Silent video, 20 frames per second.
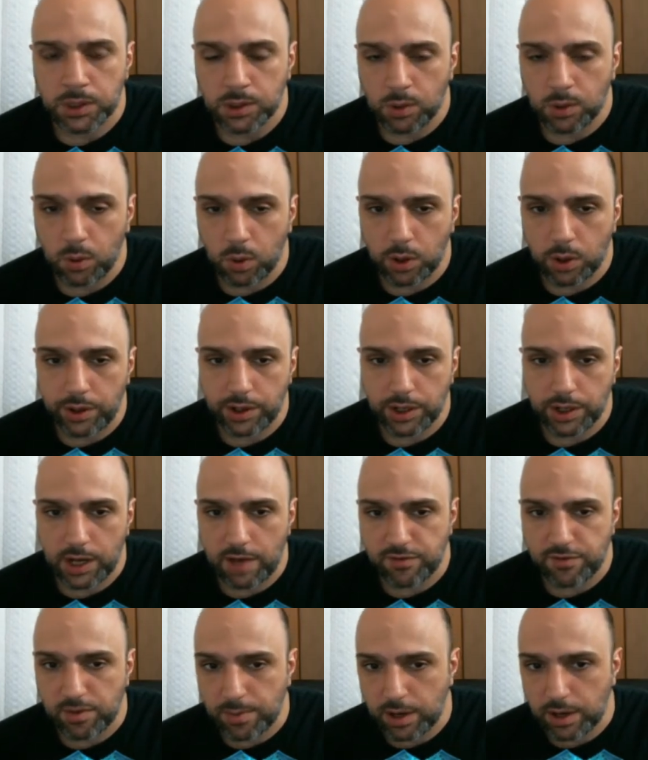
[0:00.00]
Or you're going to have
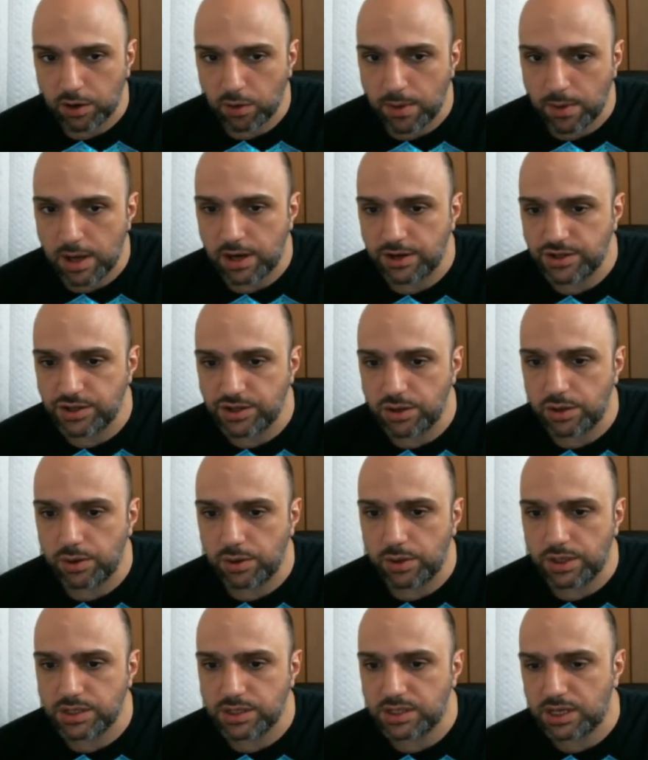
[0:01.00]
to micromanage your
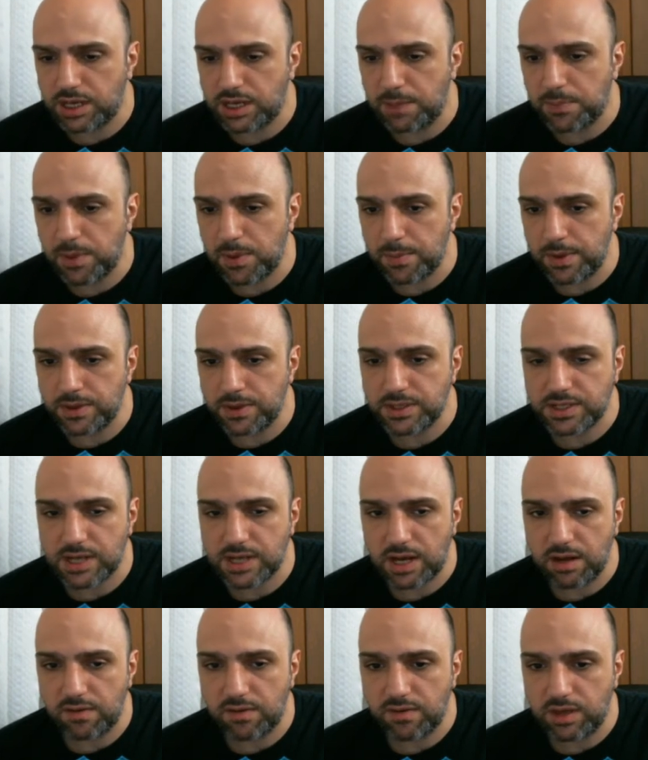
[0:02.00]
units to keep them
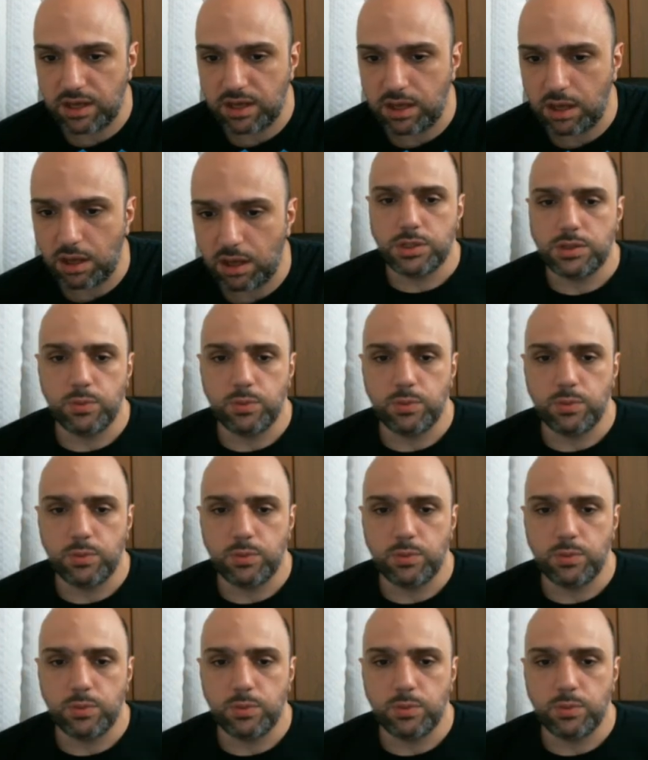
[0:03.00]
inside of the heal.